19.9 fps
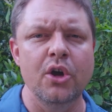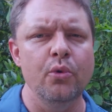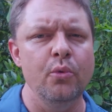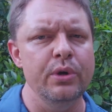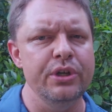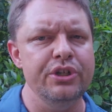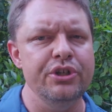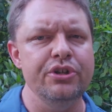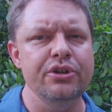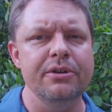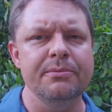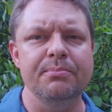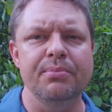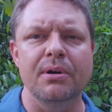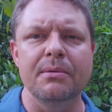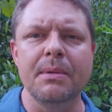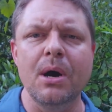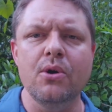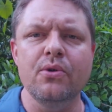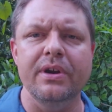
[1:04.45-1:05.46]
which should
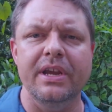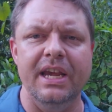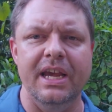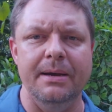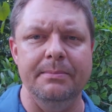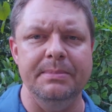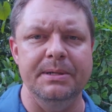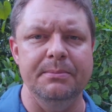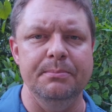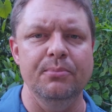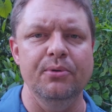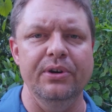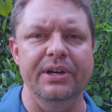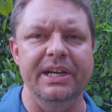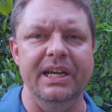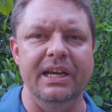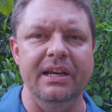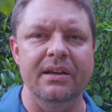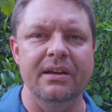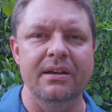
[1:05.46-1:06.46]
promote captive
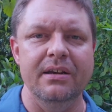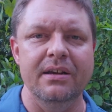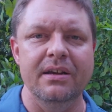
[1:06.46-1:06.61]
breeding.